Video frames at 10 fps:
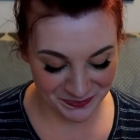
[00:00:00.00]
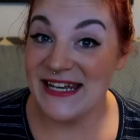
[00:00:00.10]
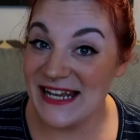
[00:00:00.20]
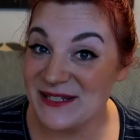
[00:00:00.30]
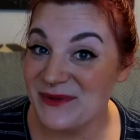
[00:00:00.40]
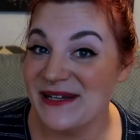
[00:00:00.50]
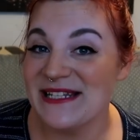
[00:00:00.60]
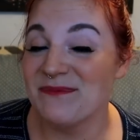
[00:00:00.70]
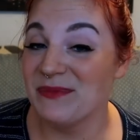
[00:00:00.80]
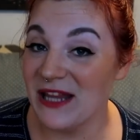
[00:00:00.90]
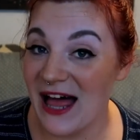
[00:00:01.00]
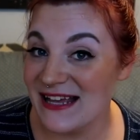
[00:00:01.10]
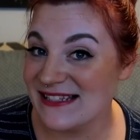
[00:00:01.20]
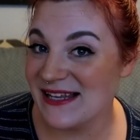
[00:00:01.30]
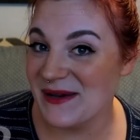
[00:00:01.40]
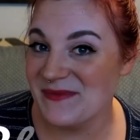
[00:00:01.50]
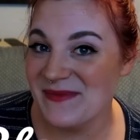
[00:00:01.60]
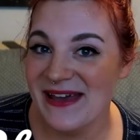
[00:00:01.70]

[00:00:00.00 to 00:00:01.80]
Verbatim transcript: The next one is Blossom.